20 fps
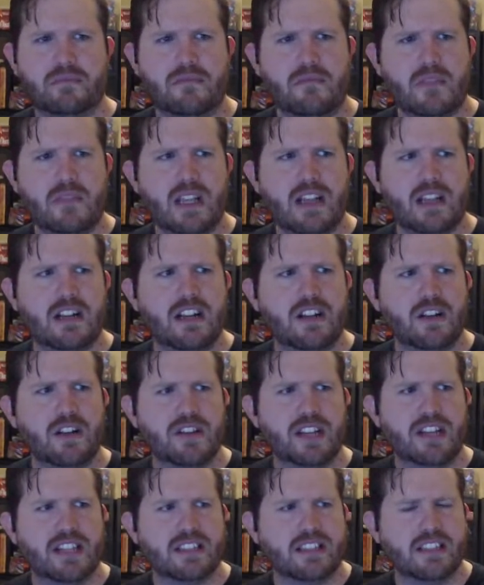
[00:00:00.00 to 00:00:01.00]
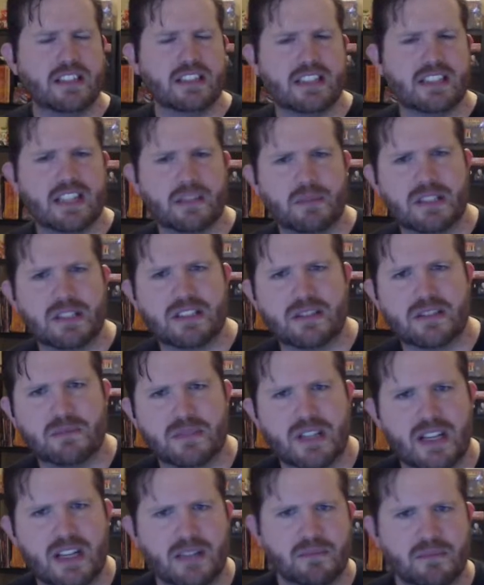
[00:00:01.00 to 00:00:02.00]
And I know that's going to take me some
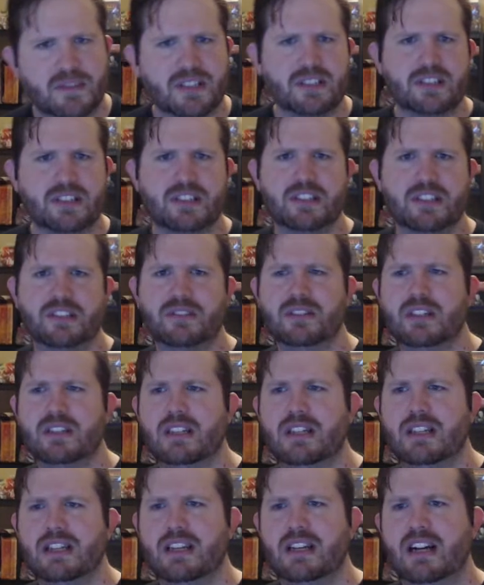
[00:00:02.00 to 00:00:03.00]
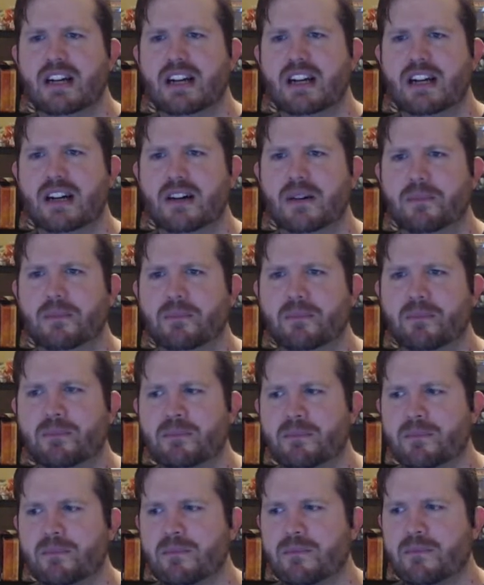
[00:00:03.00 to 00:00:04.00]
time to do.
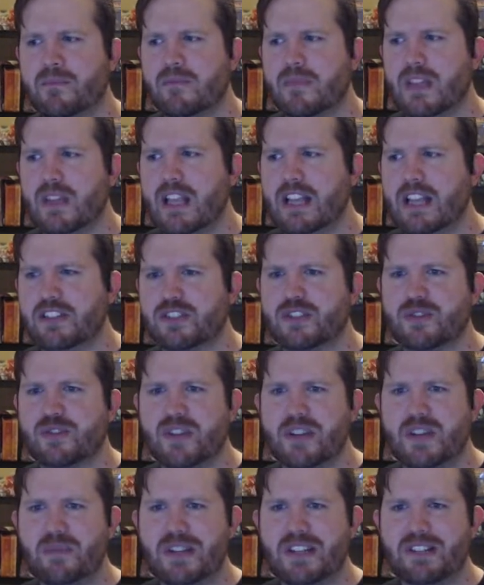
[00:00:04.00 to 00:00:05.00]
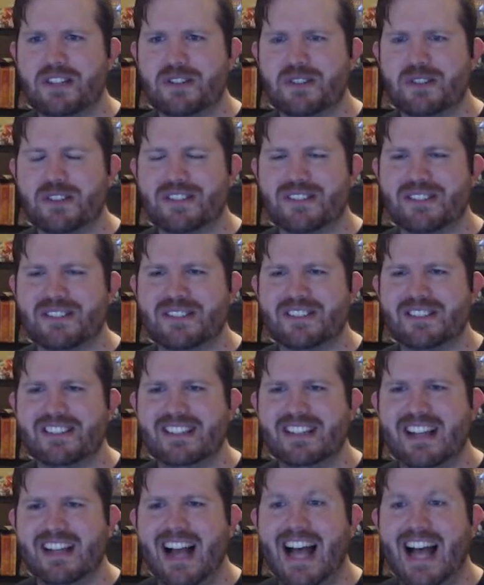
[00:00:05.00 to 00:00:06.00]
And streaming is just,
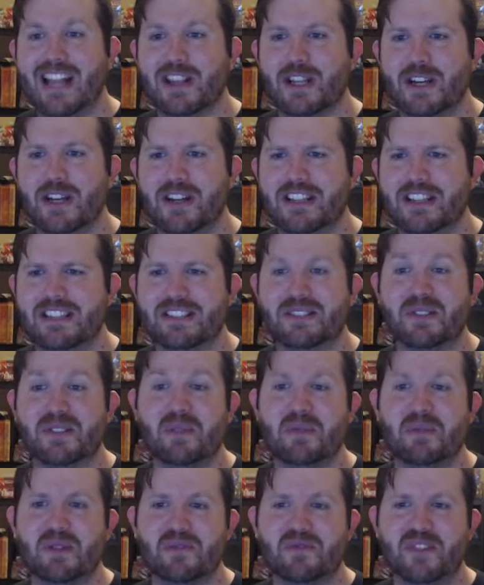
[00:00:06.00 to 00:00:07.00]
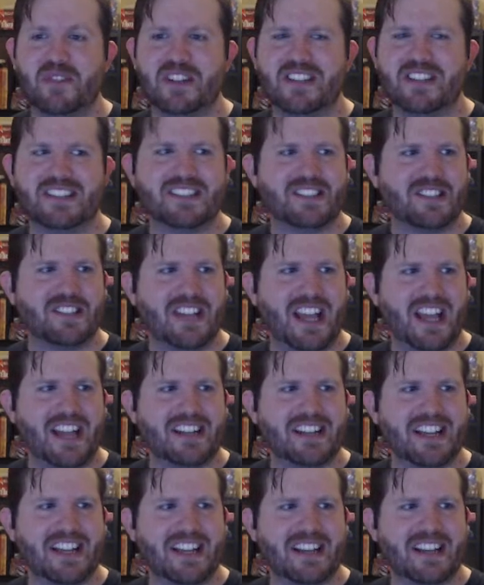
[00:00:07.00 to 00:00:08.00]
I love it. It's so much fun
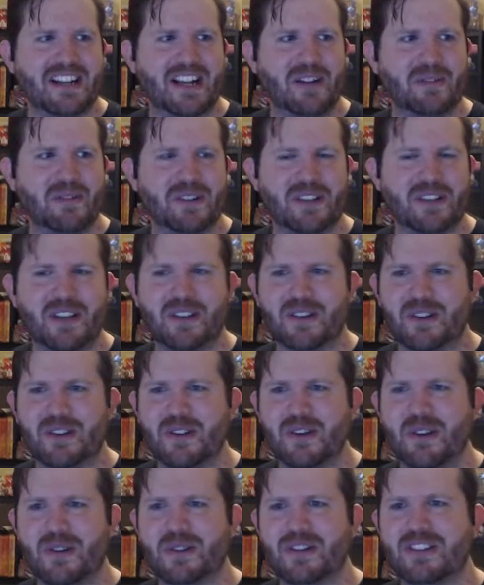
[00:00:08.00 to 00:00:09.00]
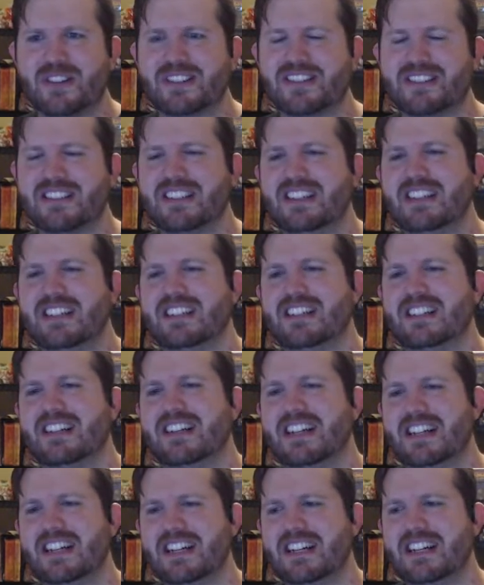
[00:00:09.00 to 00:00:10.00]
chatting, hanging out with other coders,
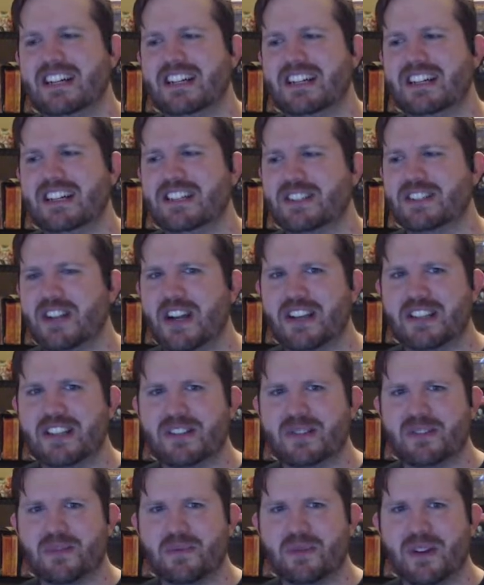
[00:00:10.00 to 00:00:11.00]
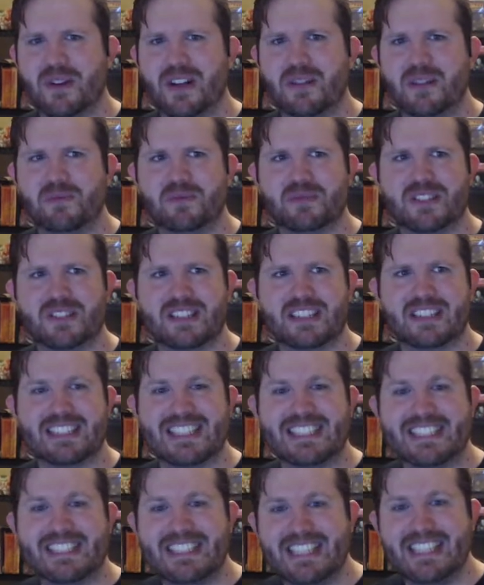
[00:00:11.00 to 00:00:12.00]
and talking through problems like this,
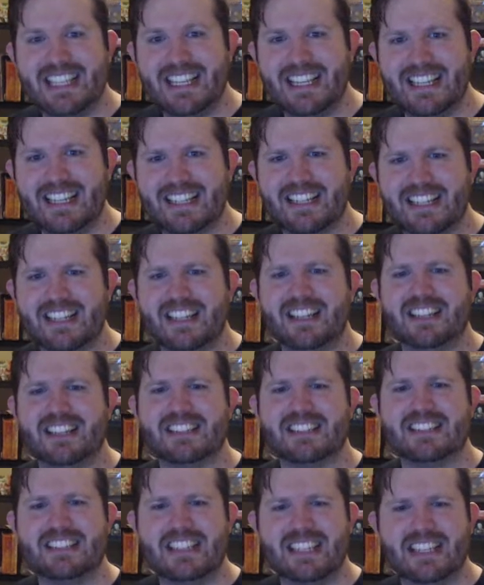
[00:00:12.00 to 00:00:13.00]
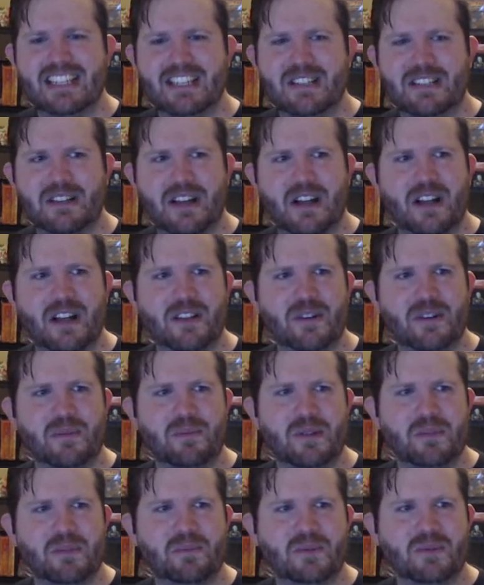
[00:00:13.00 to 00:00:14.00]
and seeing other
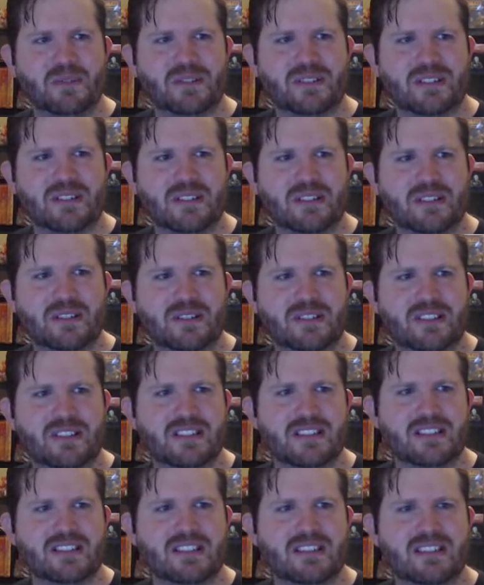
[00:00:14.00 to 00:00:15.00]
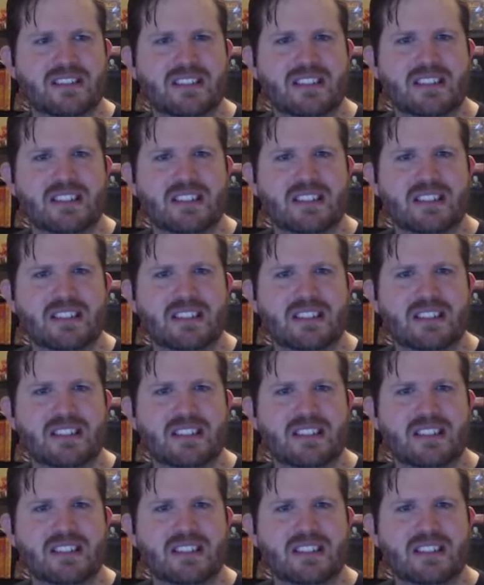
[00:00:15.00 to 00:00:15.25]
people's solutions.